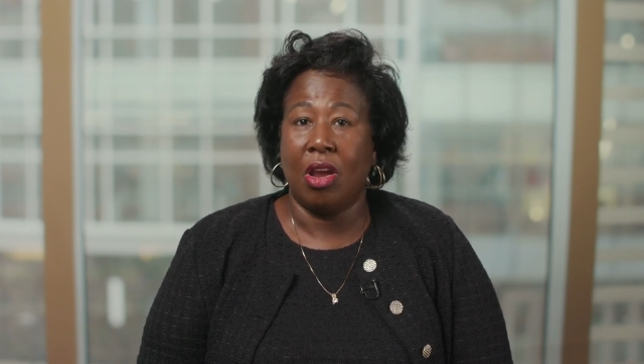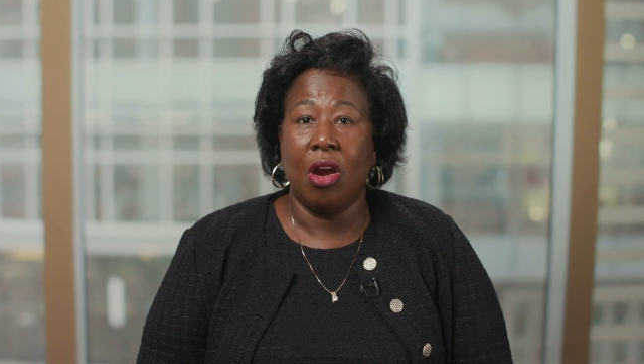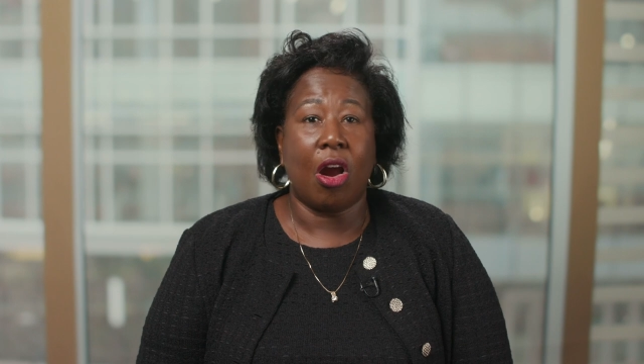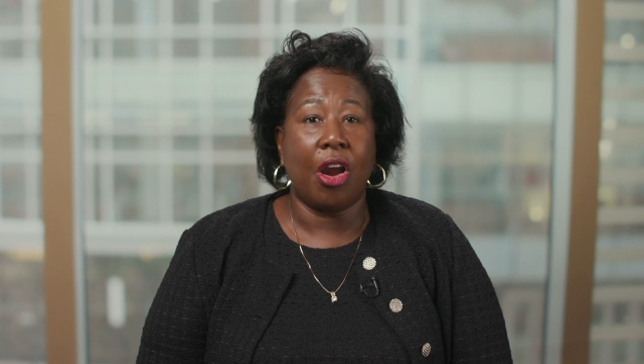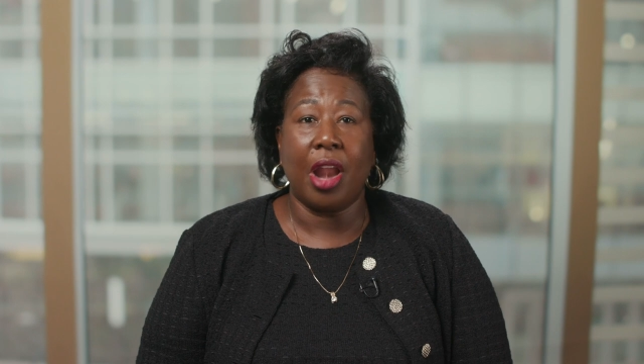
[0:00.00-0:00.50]

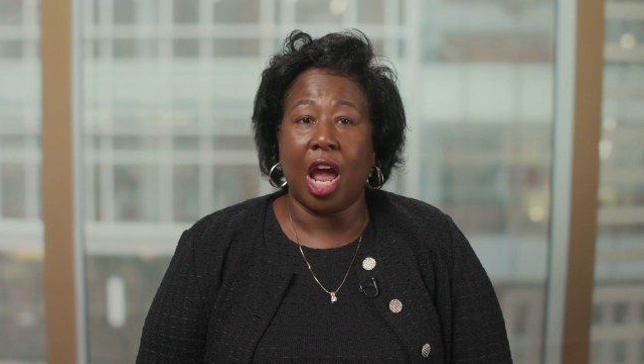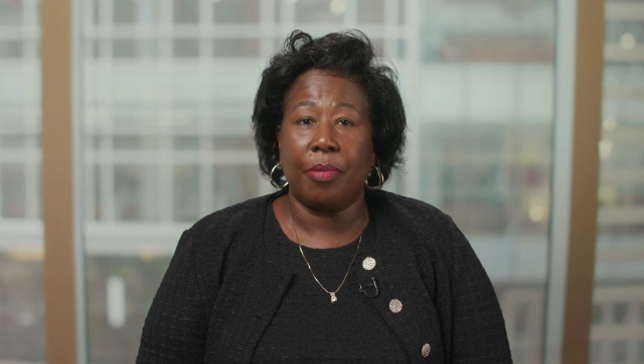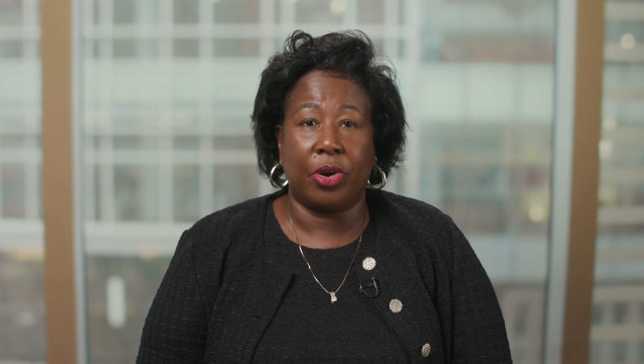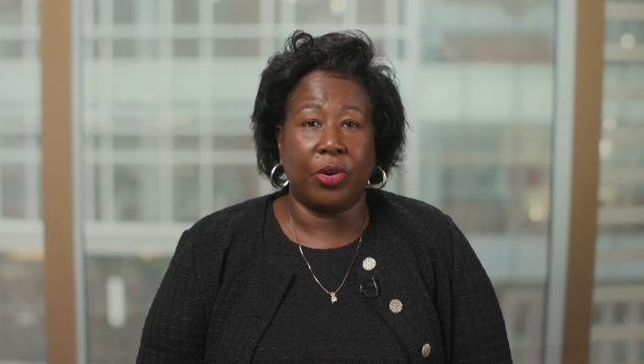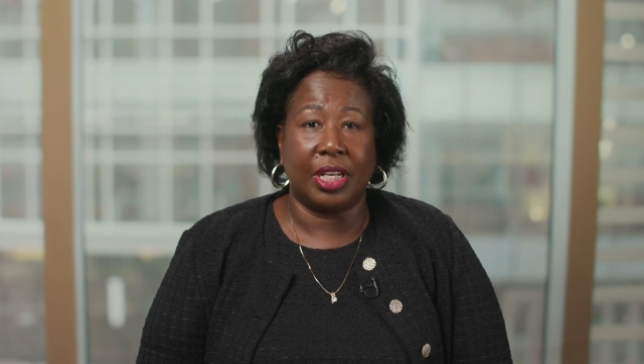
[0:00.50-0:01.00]
are not
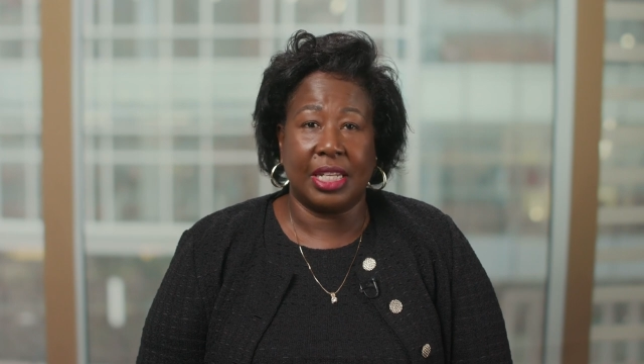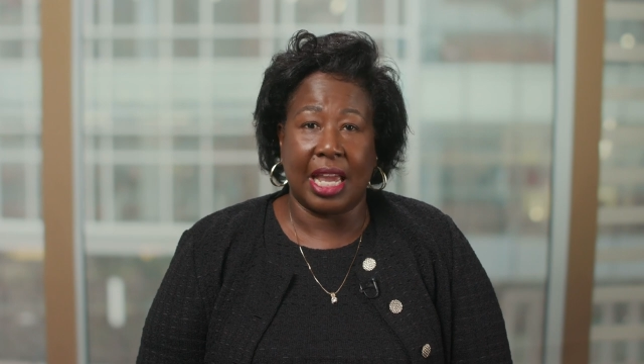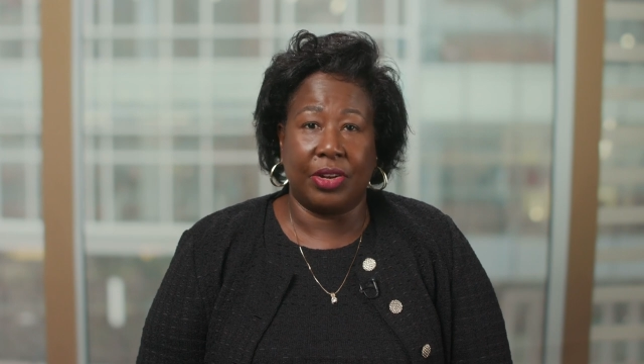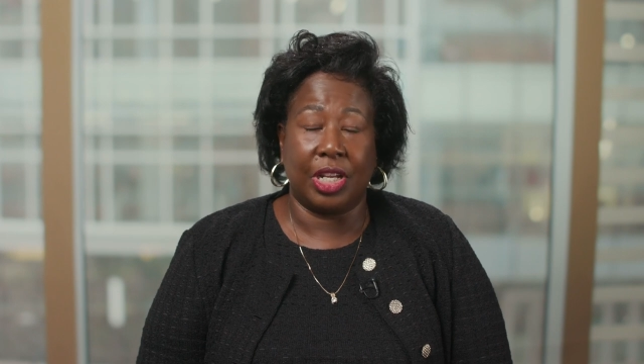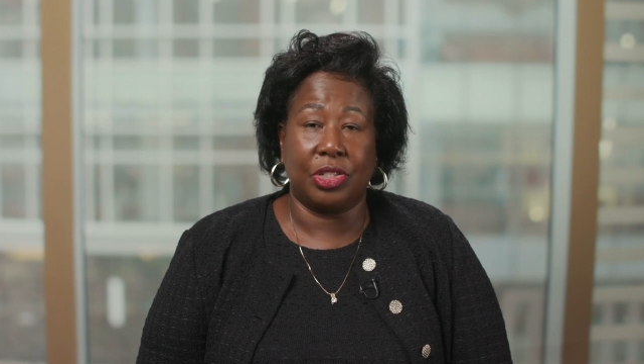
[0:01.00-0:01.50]
broken
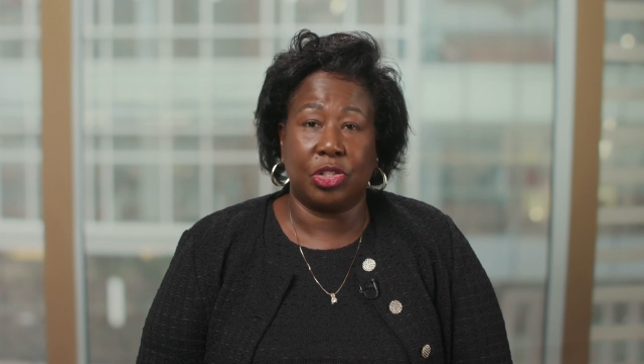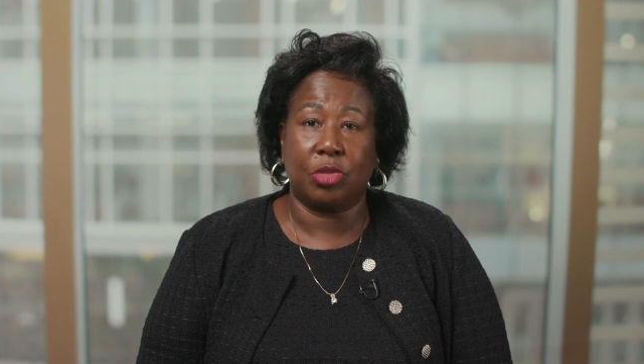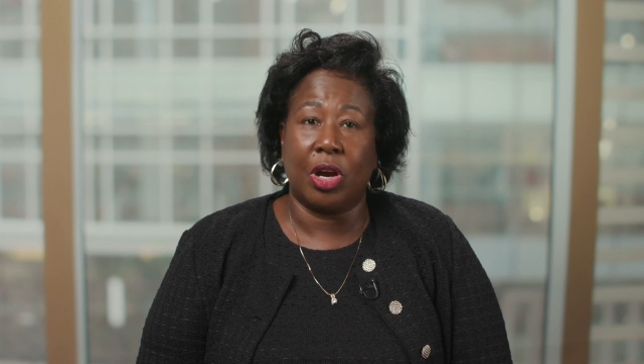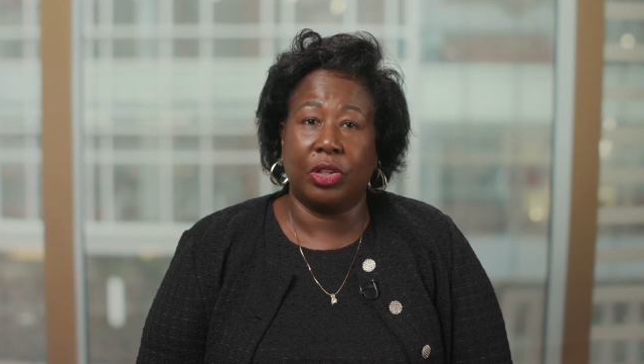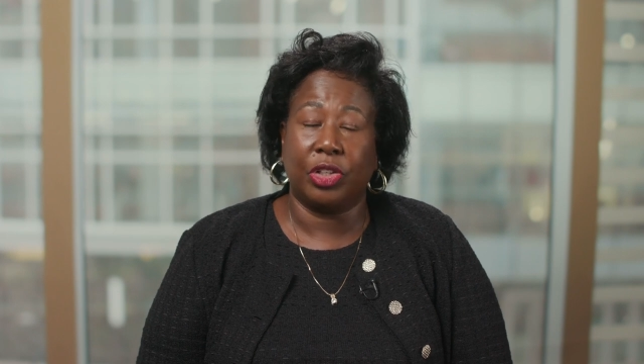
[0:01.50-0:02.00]
down into
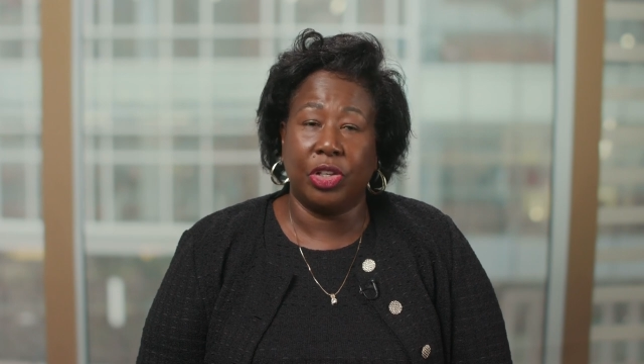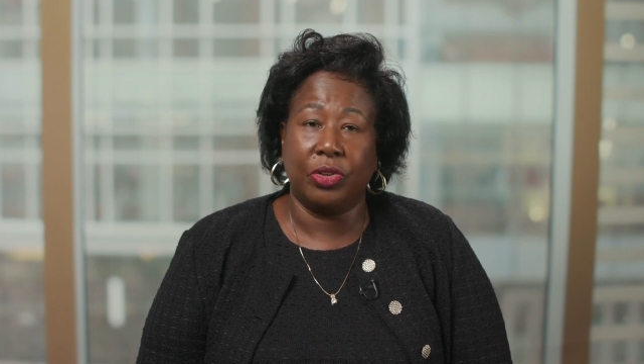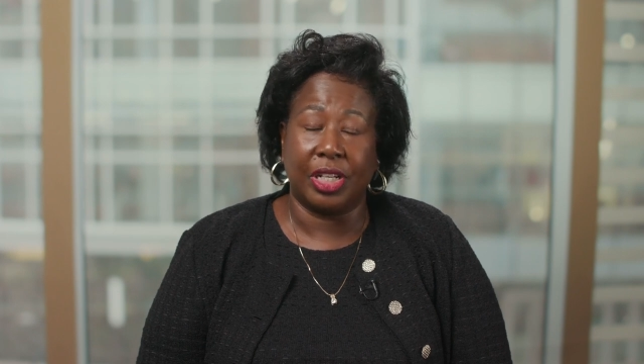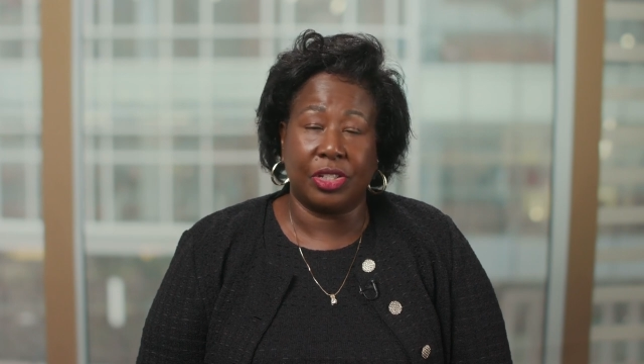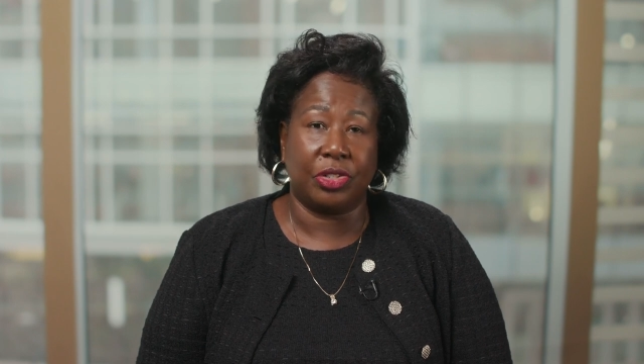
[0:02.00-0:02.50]
smaller
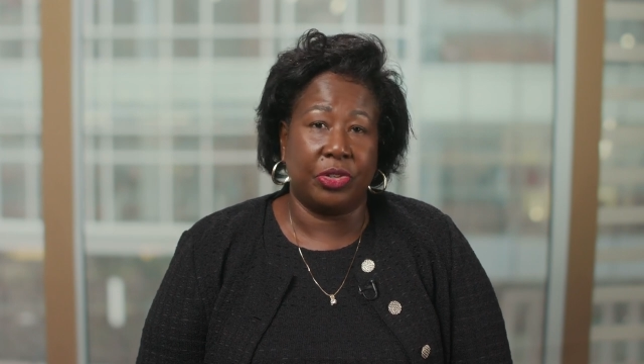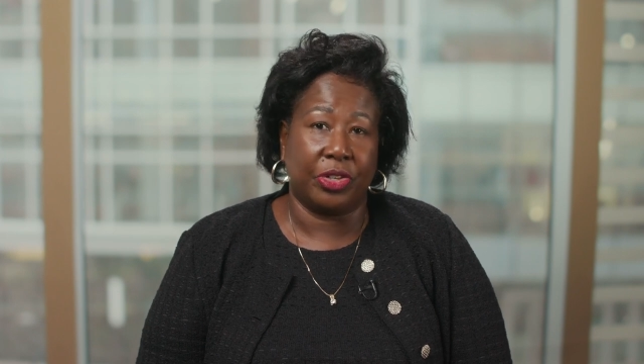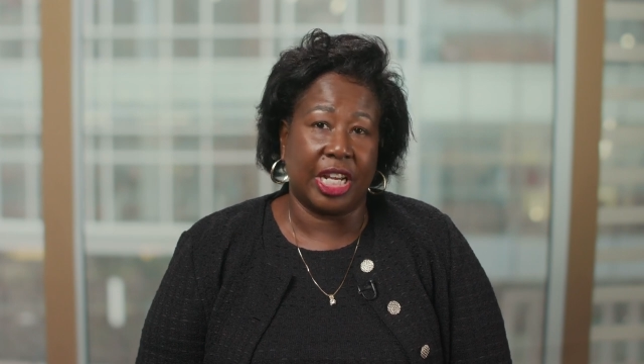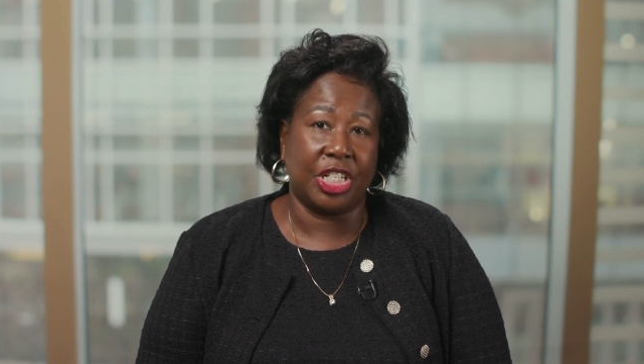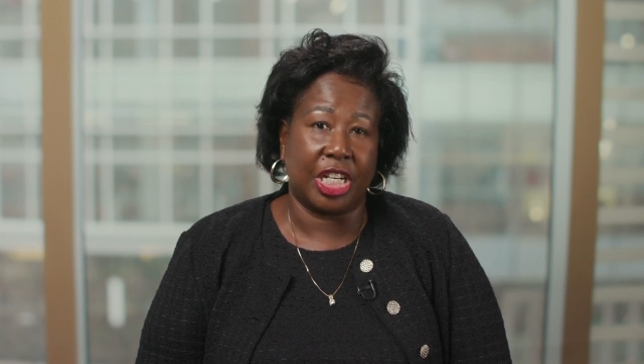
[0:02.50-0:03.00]
units during
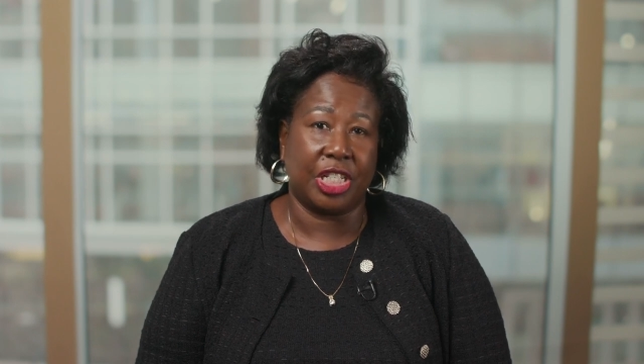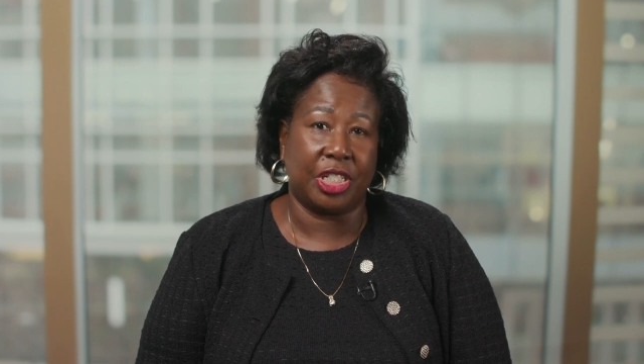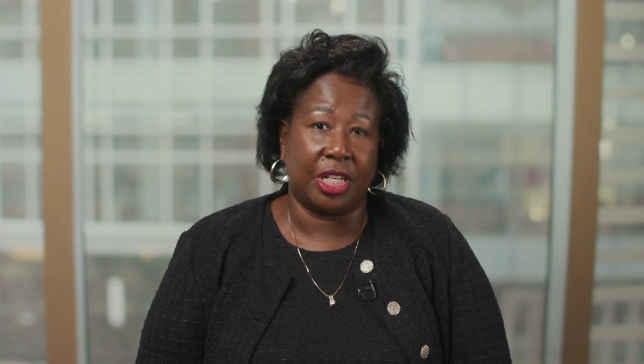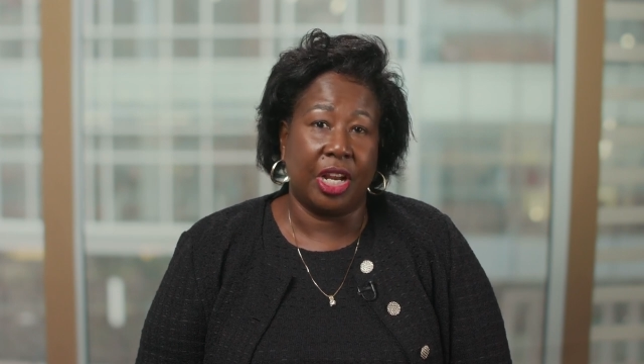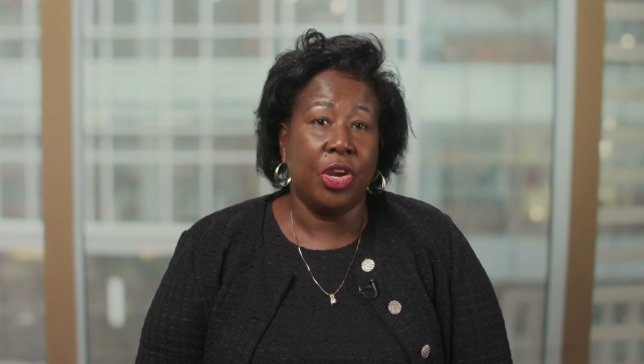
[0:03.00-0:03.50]
digestion